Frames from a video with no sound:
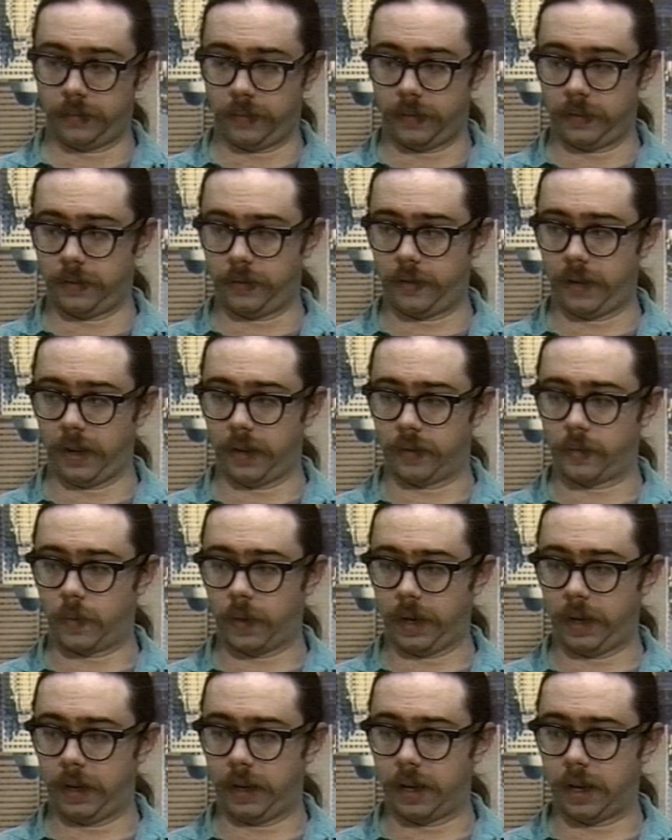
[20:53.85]
Channel
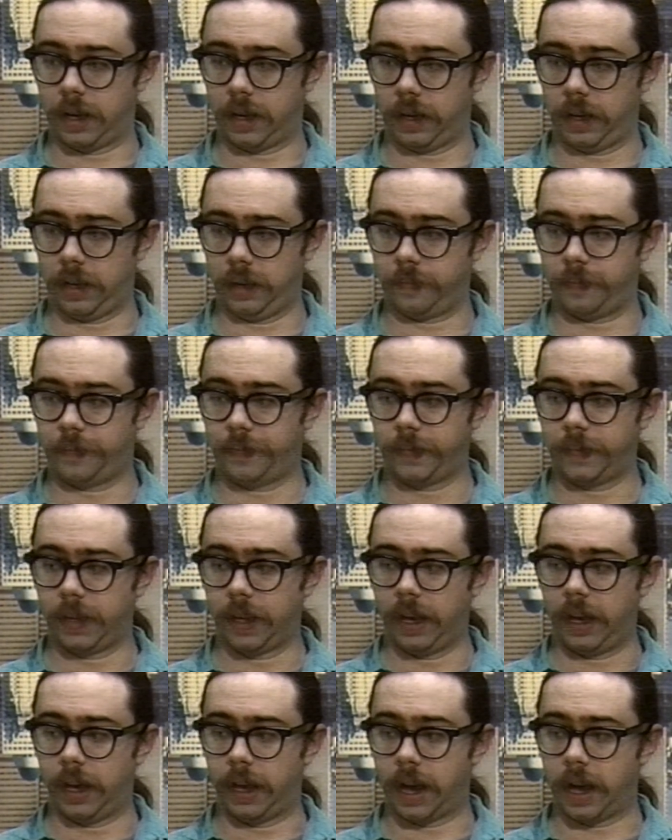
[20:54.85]
29.
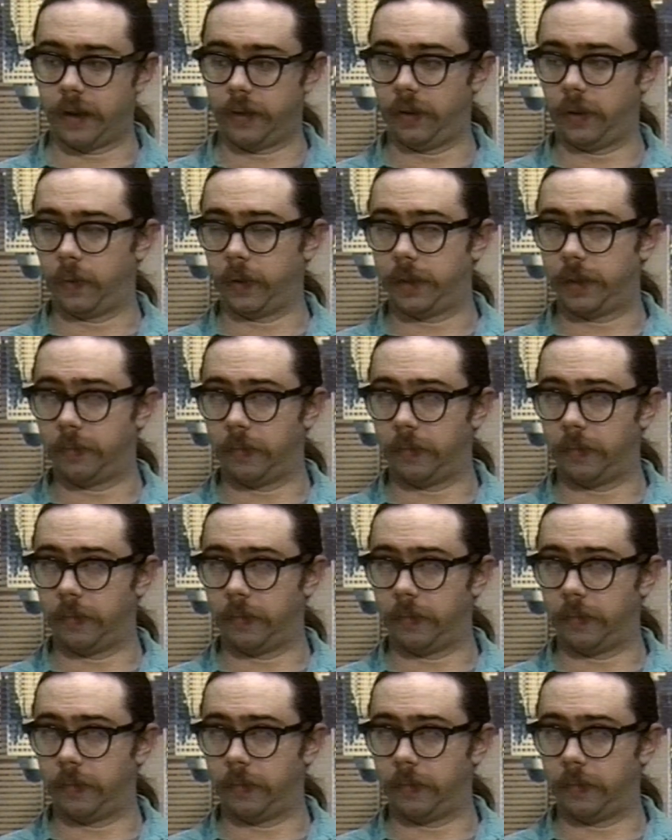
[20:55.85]
And I don't know what